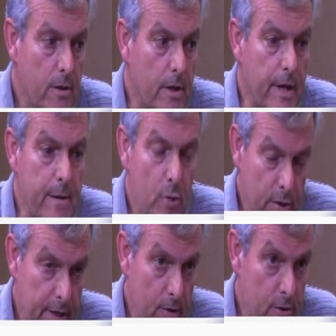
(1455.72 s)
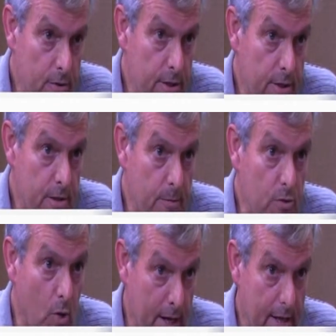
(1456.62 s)
The neighborhood council system
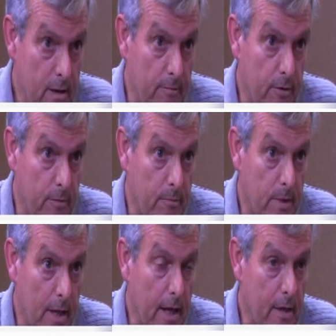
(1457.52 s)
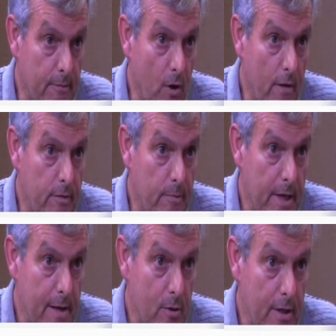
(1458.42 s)
is what I come from. I got involved in
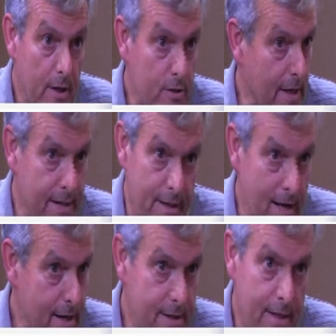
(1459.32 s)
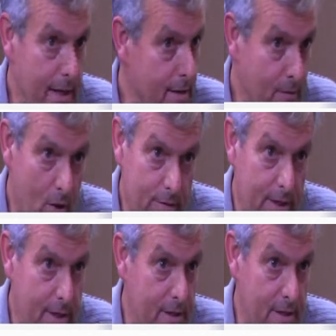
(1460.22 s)
my neighborhood council. I did not intend to get involved
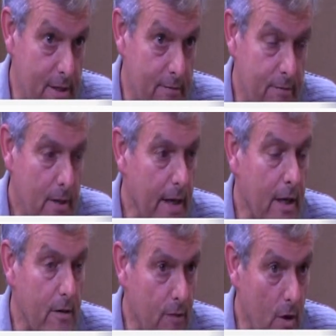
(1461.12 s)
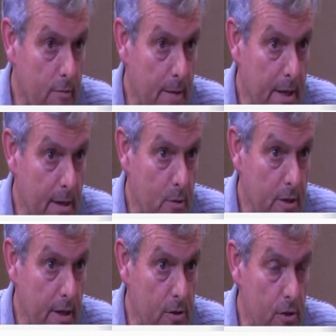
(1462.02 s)
in any of this stuff. I got involved in my
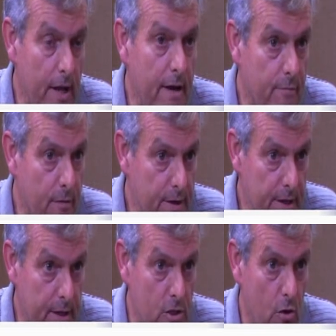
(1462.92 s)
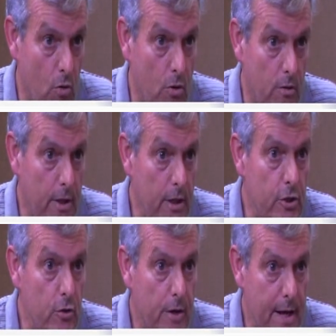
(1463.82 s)
neighborhood council. Everything is local.
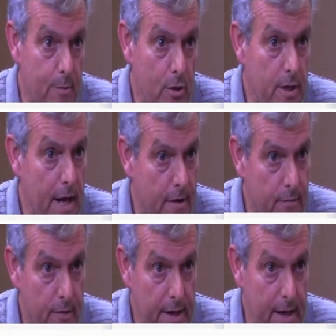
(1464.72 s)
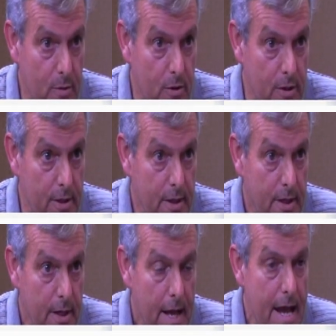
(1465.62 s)
In your neighborhood, every neighborhood
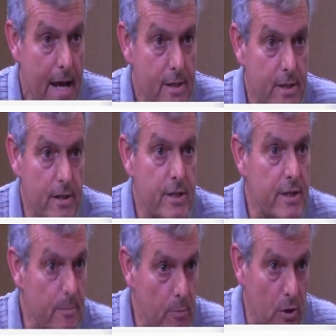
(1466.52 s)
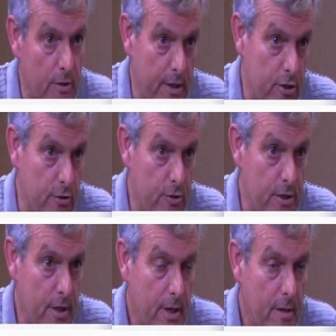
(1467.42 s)
has similar
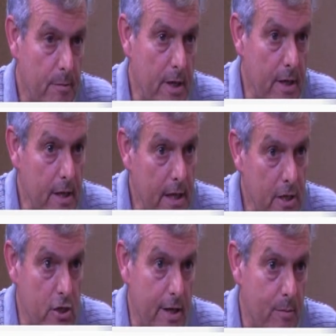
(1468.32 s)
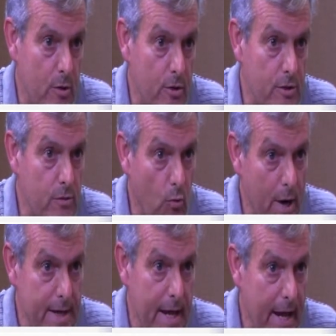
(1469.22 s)
issues, but each neighborhood's the
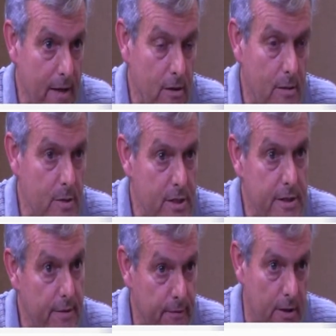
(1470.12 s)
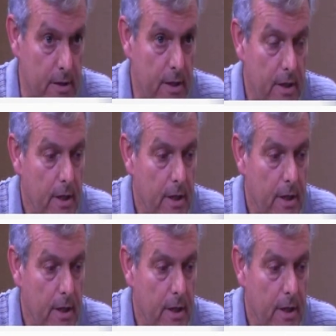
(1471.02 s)
way they handle them is different.